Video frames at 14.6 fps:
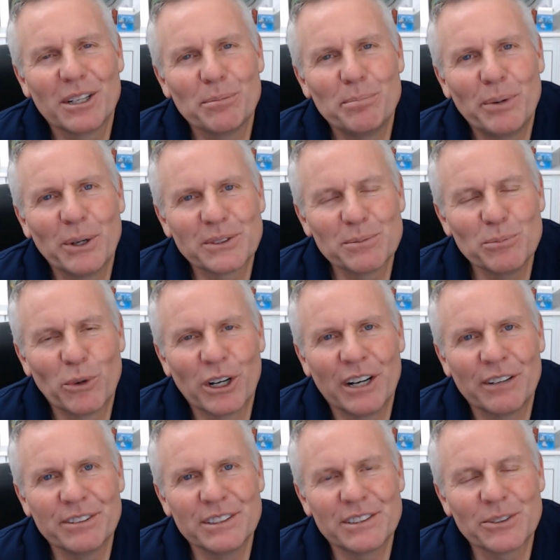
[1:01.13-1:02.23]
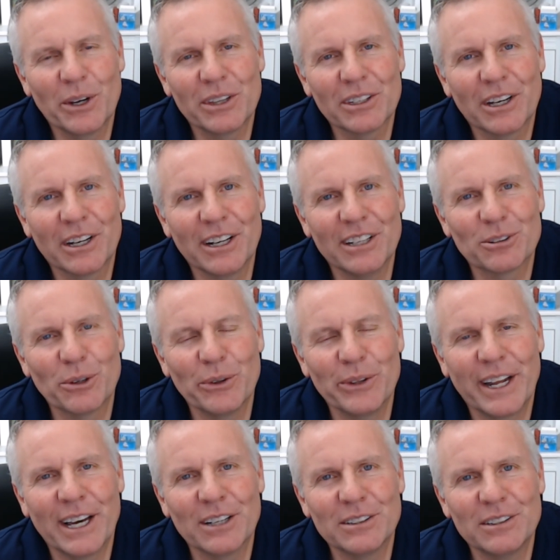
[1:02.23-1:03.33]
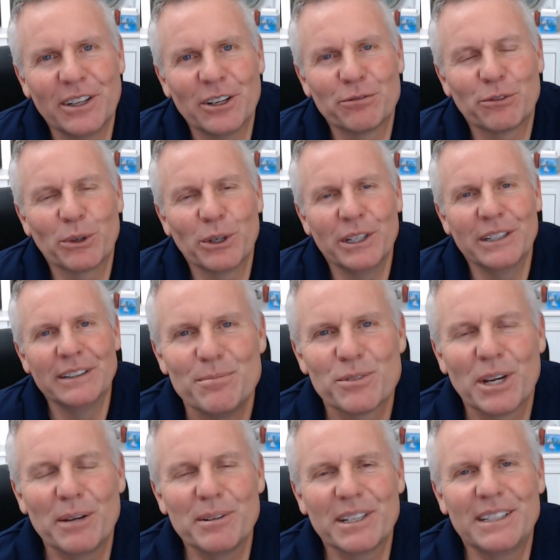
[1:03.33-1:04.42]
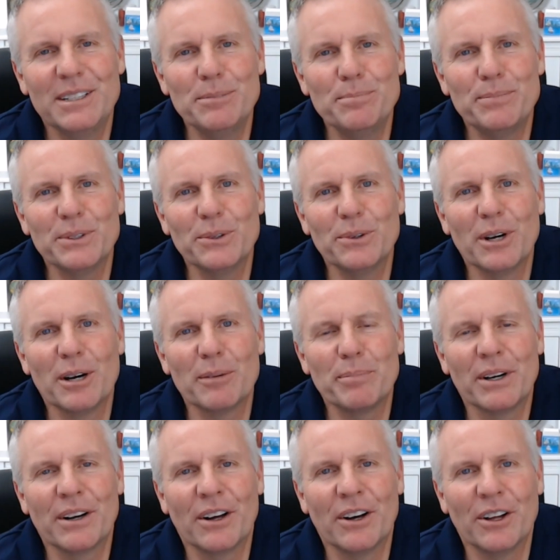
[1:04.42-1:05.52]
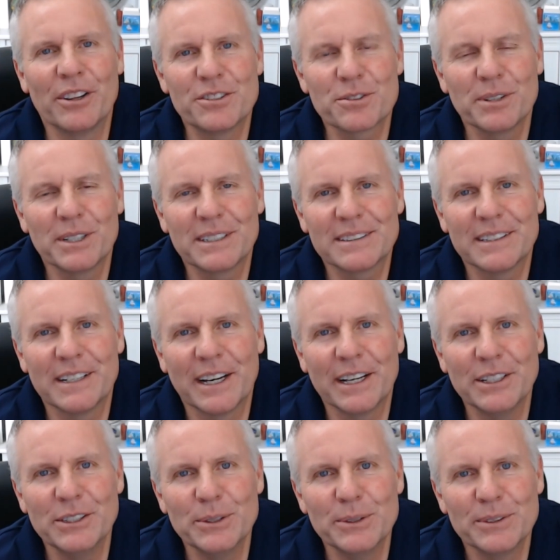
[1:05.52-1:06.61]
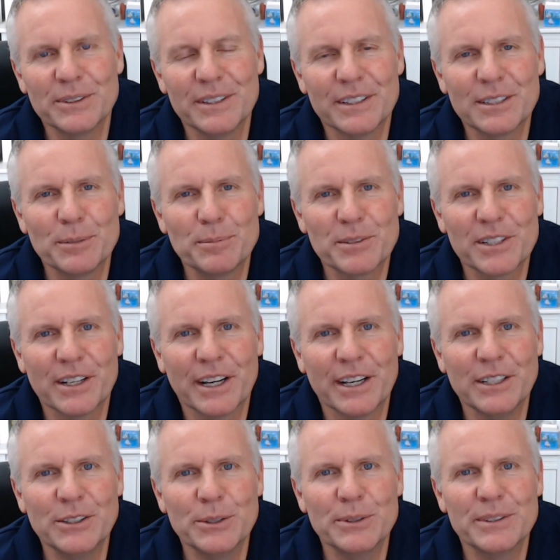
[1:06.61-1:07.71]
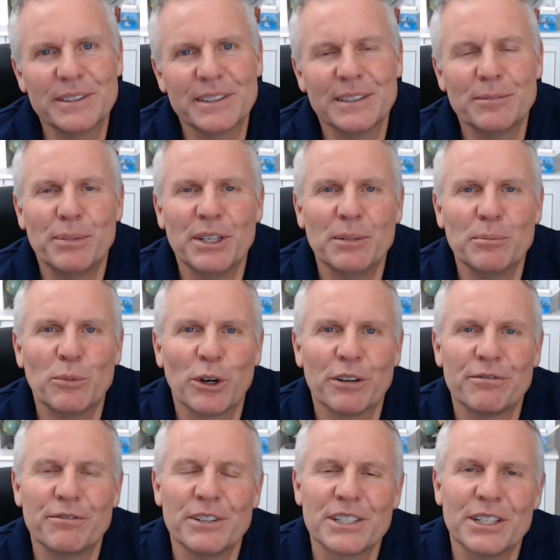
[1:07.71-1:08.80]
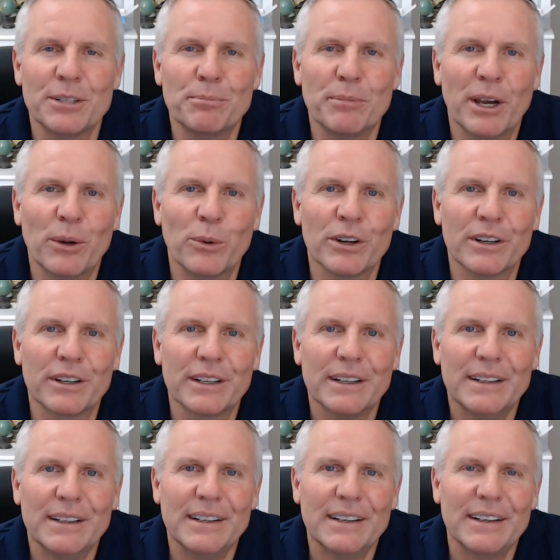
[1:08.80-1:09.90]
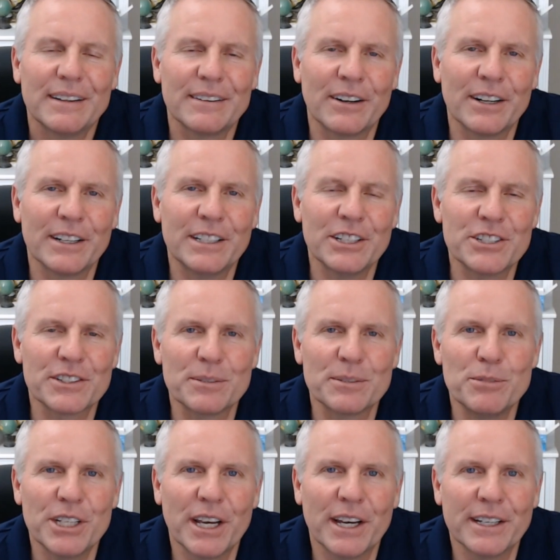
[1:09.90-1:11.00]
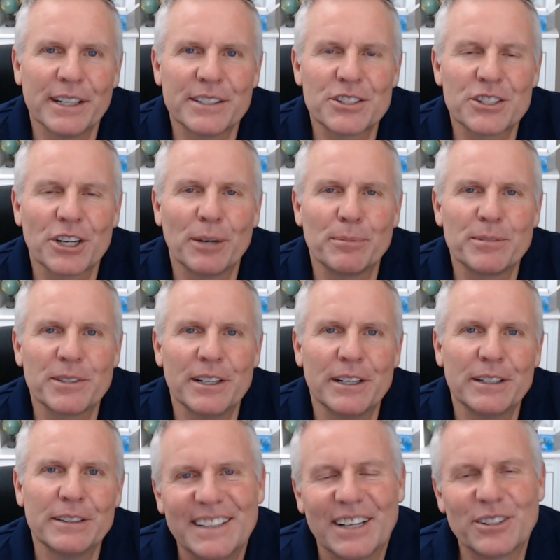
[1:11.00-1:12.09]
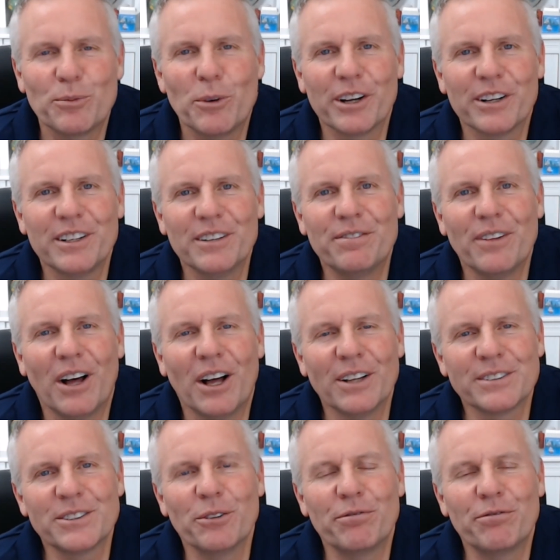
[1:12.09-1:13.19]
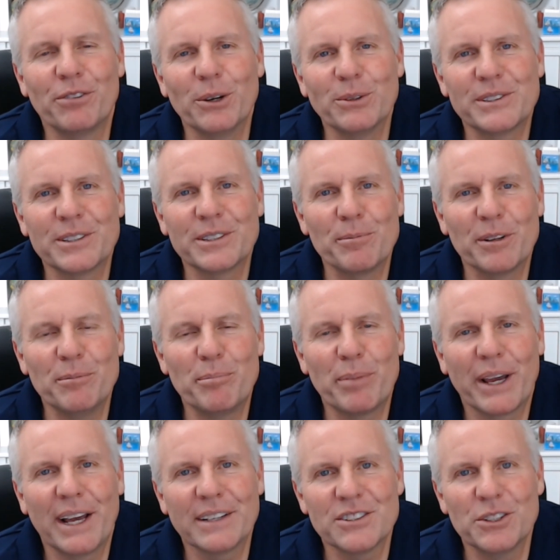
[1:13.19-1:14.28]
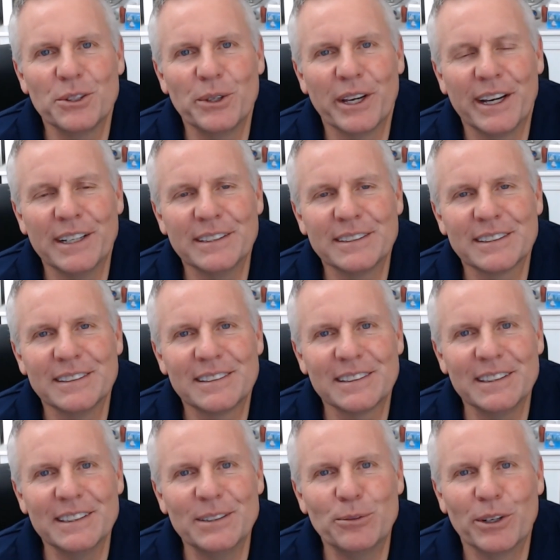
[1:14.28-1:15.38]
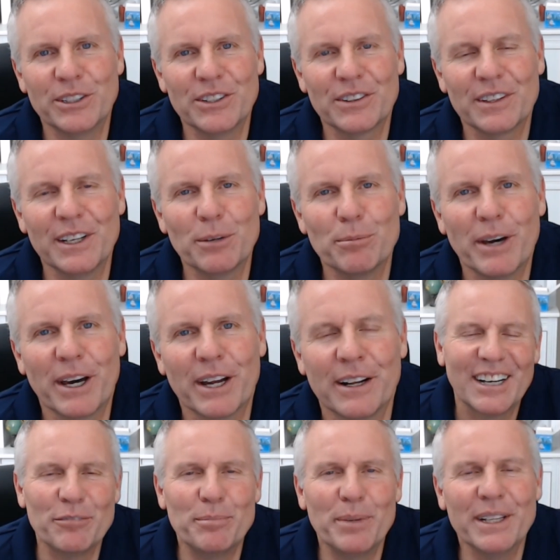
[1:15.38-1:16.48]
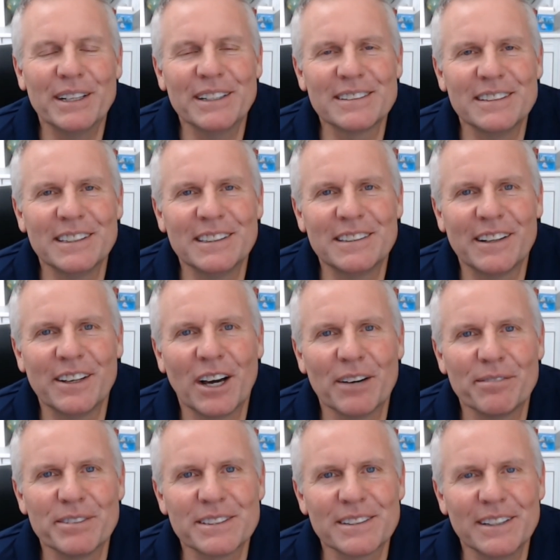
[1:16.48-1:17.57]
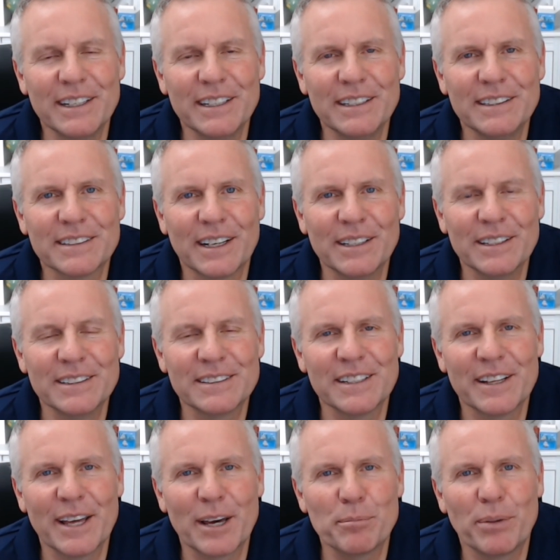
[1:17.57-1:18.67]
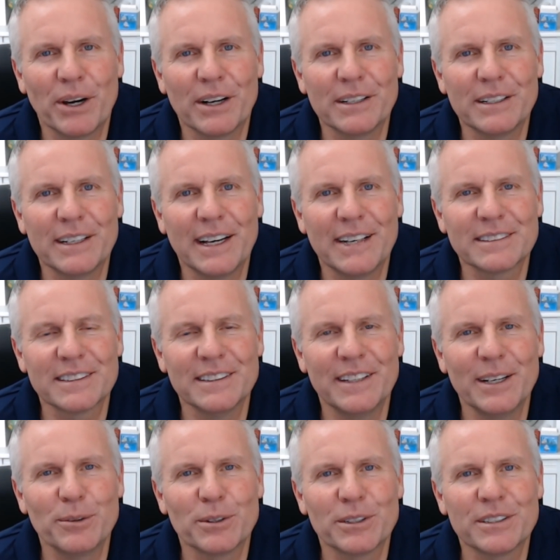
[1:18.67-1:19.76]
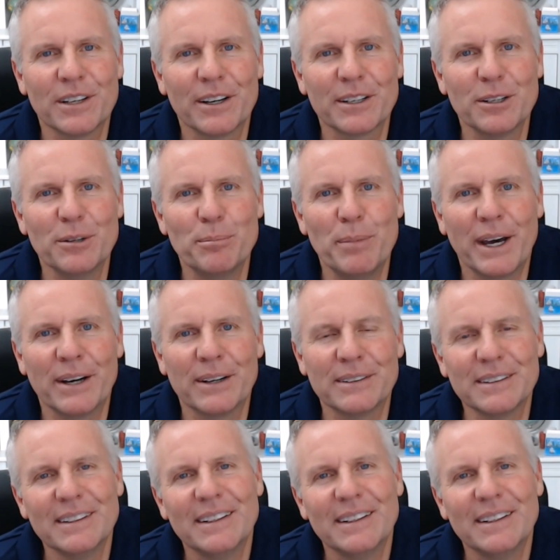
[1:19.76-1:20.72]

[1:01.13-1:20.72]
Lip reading: to post more often, so I thought I'd throw that out there for you. I'm trying to keep you up on all the tricks that I use and the tips that I use in being more efficient in my work. Thought I'd get you some GIS chops there. I just wanted to also float something past you guys and see what you think about it. I've been listening to The Office Ladies. I listened to that podcast and they were talking about